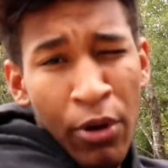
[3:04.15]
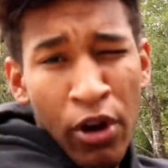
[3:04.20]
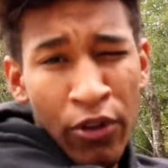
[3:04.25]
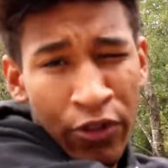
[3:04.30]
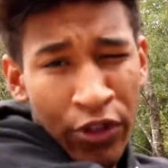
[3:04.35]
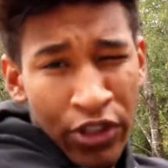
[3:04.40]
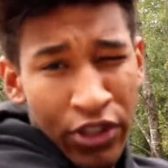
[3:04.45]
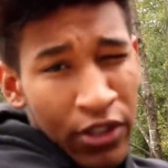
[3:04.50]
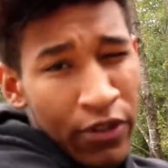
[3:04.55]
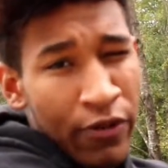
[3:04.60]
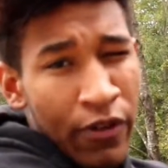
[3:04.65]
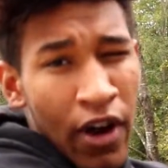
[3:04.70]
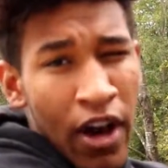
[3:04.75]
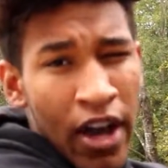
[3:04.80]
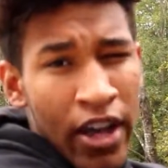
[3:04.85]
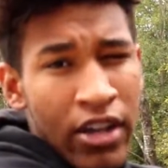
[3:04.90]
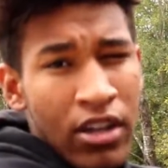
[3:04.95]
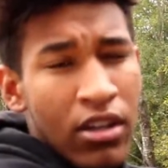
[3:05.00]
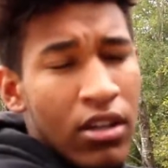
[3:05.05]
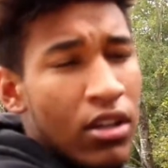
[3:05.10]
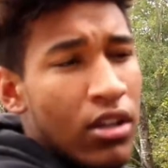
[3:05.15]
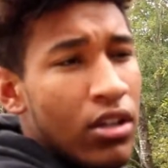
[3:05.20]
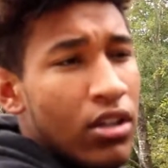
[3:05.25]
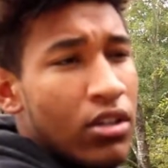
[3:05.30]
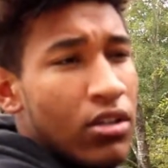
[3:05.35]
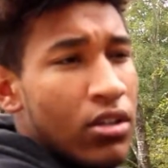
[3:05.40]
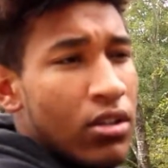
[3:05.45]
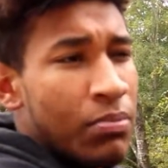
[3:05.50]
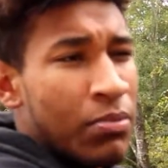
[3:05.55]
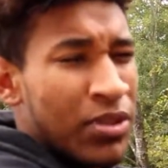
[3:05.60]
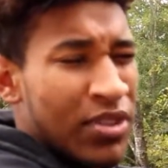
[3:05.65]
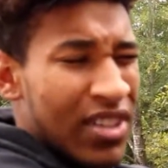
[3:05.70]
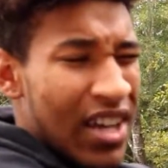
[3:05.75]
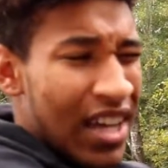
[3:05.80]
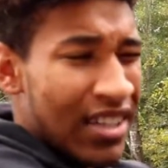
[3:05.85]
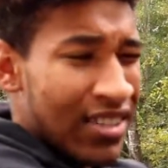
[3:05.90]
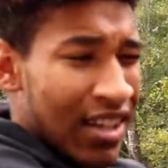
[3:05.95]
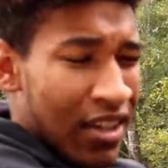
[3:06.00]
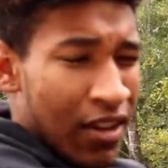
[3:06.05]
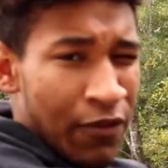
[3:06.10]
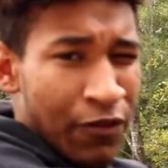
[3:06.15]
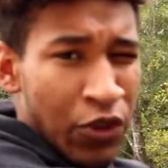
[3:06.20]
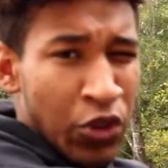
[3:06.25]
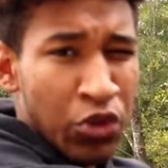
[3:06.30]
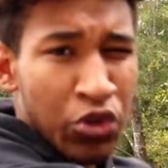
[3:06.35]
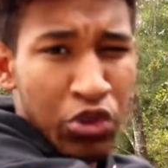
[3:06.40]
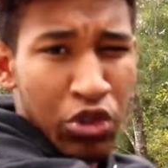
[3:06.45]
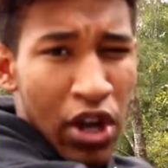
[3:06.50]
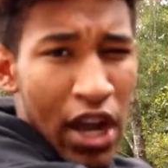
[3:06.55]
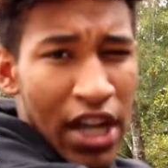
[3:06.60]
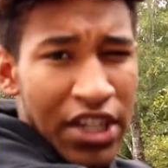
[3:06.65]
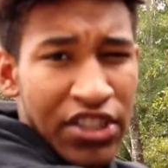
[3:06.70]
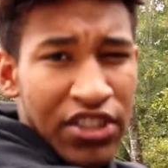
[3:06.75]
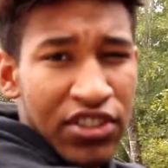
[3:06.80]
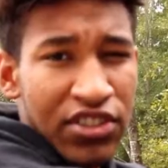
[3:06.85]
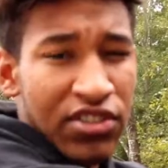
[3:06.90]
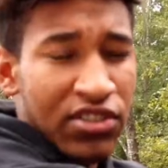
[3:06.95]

perfectly fine, besides like a few scratches.